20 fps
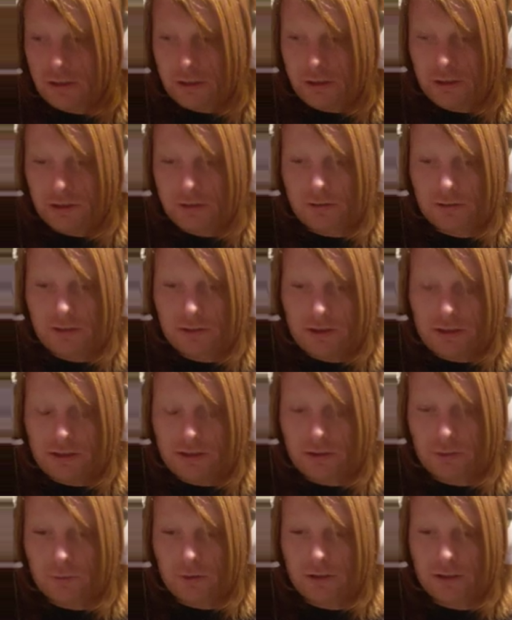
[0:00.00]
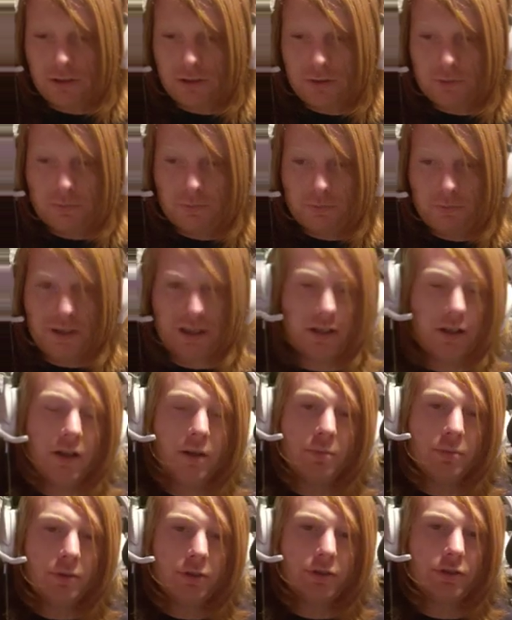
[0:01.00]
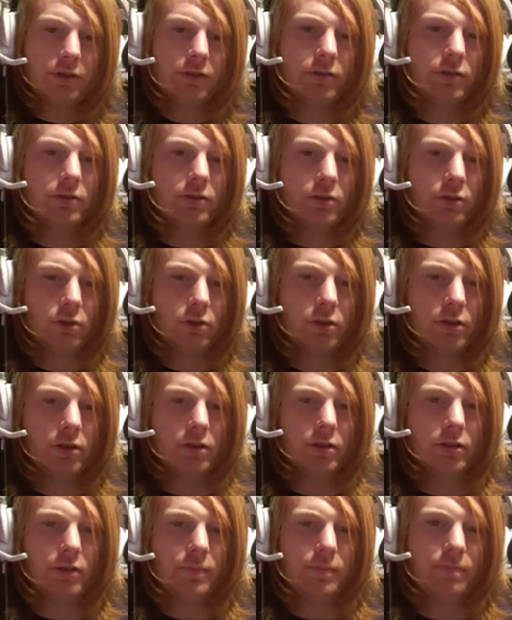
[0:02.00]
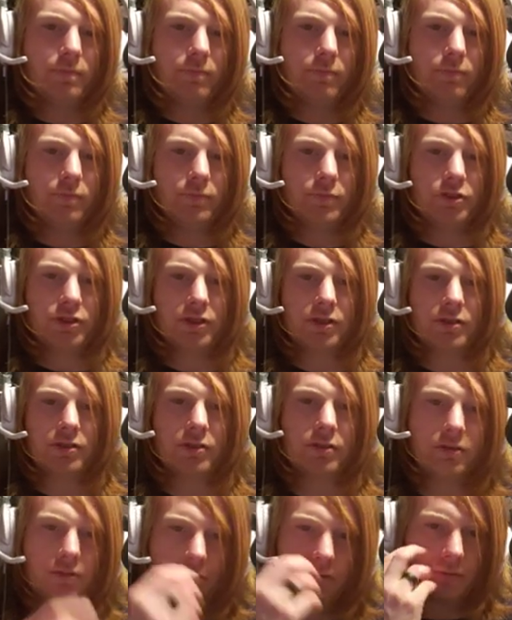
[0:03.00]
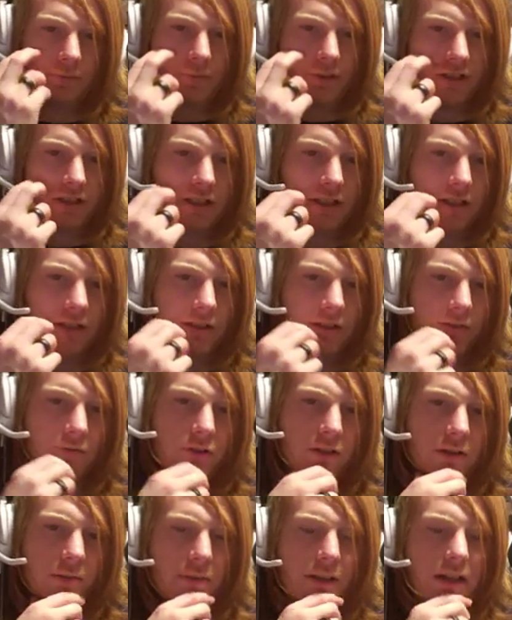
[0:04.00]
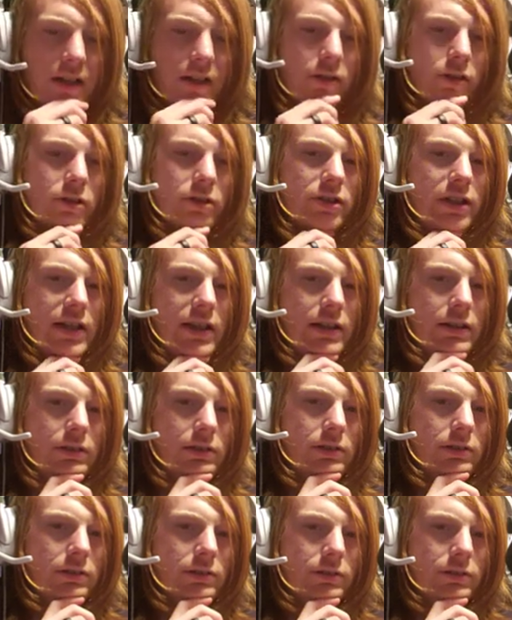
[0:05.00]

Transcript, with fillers: don't know if the word is be humbled or just be scientific about it or think